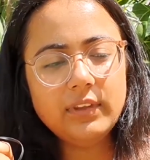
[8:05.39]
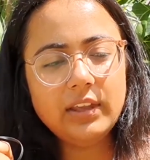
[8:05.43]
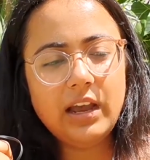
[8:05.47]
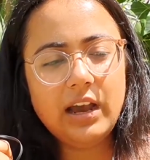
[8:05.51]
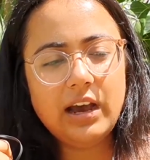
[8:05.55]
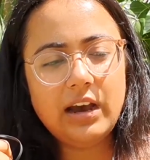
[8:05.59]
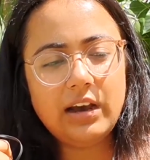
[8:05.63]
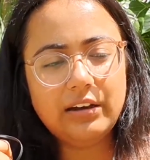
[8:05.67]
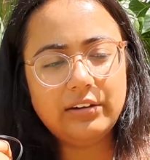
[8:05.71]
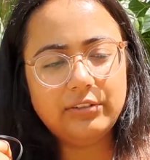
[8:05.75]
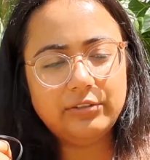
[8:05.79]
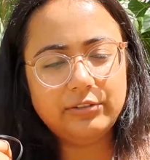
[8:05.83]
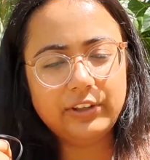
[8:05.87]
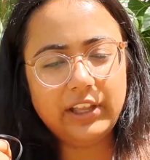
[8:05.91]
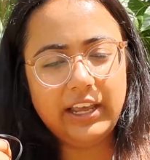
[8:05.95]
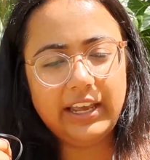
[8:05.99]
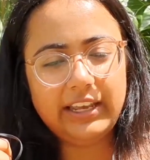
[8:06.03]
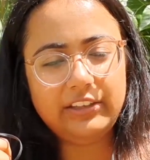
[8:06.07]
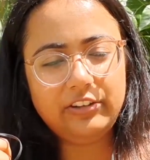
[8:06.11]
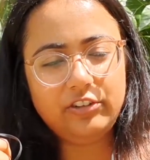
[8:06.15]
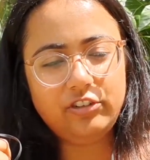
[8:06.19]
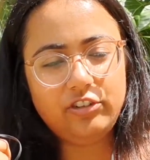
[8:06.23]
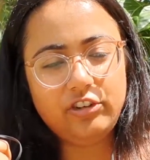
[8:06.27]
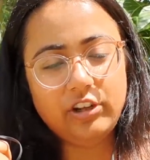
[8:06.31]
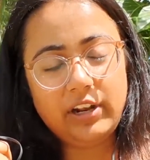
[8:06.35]
of like,
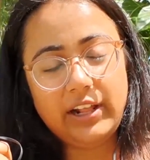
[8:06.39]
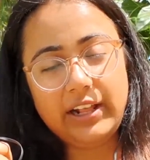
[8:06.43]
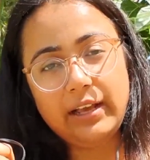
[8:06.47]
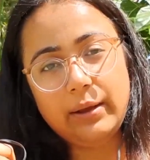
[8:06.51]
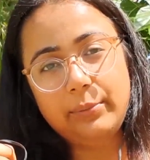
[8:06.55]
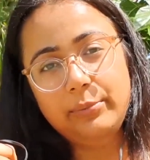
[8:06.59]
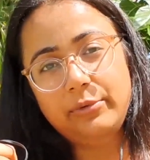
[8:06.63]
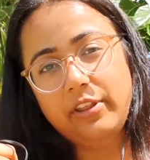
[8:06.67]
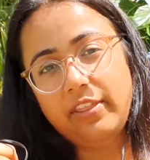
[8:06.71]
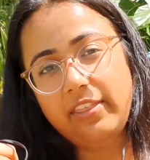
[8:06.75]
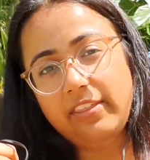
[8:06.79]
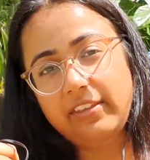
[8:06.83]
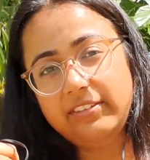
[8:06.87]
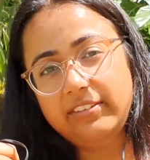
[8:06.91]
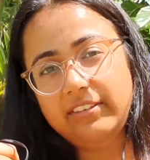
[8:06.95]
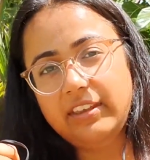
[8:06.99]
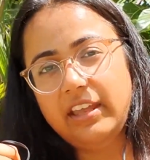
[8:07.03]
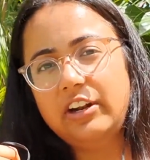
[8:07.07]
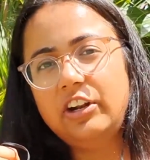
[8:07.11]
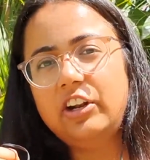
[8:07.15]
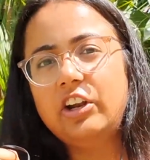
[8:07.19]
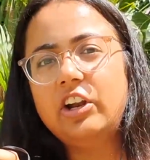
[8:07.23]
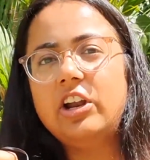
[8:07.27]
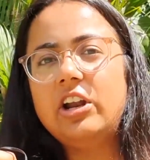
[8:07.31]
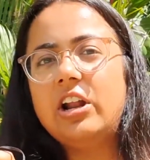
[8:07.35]
should I come to the
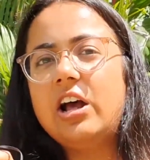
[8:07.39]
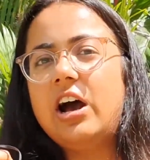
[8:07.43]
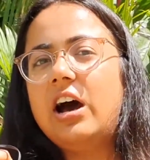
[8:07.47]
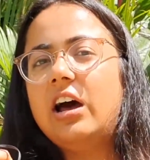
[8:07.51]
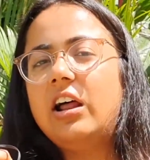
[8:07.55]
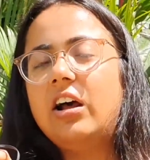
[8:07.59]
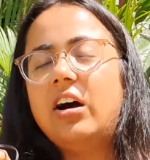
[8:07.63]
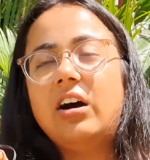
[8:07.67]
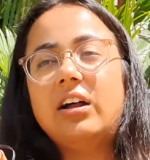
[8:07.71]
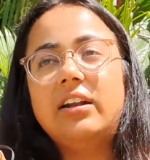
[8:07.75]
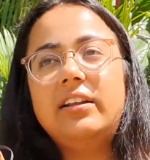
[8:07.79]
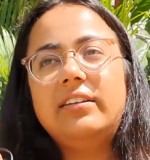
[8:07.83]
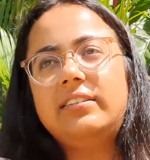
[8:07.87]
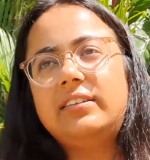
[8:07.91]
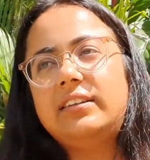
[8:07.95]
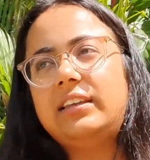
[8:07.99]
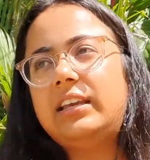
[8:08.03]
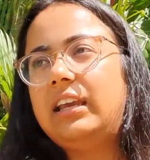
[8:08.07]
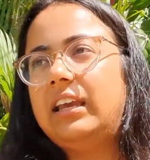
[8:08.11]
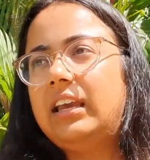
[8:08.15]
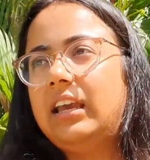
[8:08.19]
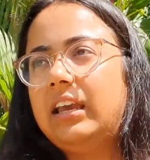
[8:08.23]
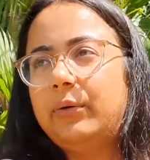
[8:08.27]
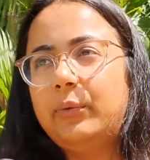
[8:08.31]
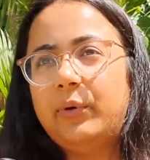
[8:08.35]
center or not?
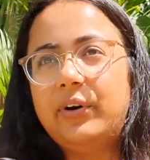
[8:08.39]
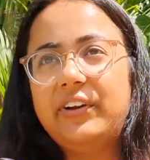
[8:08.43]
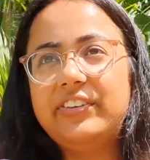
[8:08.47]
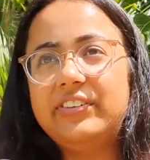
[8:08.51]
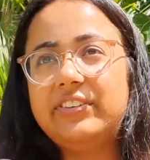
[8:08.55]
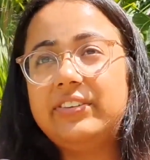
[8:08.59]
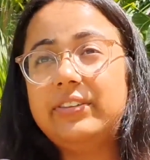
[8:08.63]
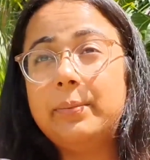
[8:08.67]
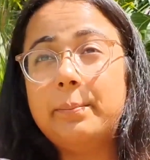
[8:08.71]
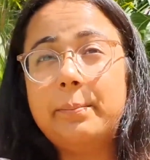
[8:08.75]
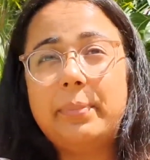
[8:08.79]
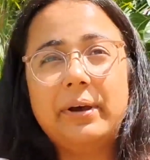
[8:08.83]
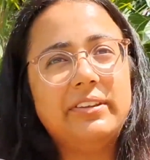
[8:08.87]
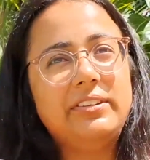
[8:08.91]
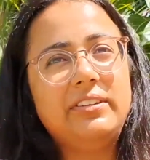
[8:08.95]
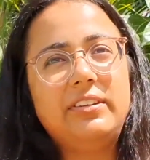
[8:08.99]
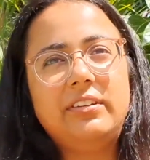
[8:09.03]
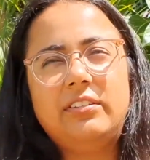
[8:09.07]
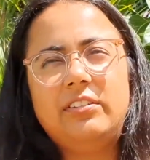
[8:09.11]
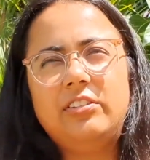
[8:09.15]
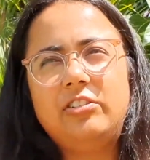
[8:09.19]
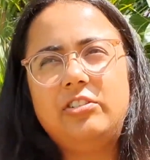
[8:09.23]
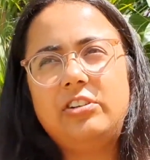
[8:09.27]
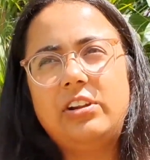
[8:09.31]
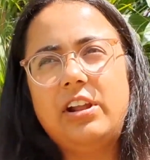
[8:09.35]
Honestly, it was the best
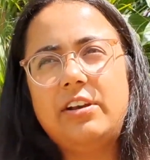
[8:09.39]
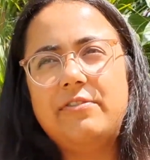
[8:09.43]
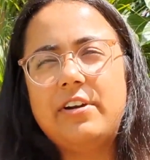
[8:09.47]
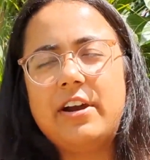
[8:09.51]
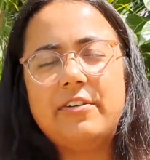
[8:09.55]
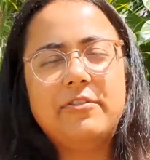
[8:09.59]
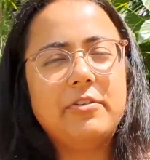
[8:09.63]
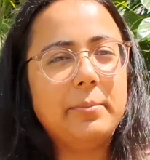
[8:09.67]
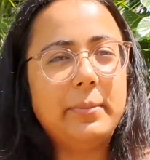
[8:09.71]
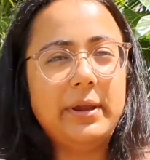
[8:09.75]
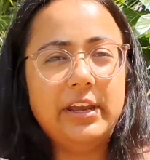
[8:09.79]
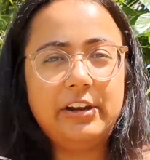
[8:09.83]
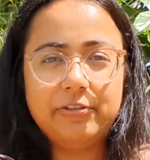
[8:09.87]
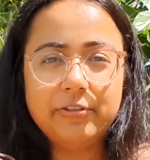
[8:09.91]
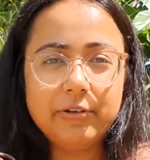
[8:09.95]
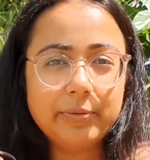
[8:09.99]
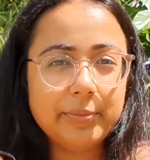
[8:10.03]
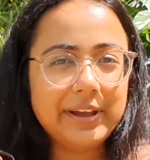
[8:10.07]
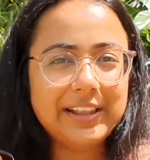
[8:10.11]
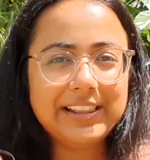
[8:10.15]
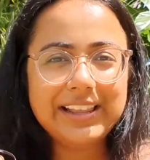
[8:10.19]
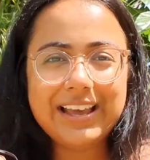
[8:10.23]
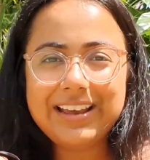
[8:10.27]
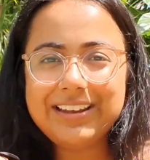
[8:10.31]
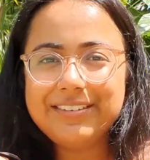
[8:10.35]
decision I've ever made for
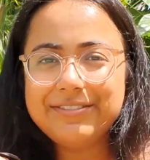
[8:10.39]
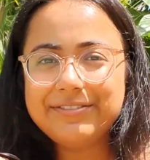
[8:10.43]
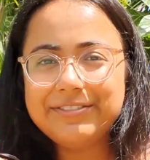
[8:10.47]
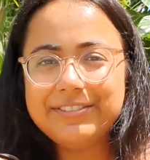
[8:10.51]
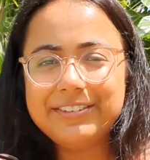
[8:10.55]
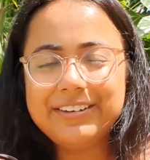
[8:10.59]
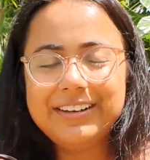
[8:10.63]
my life.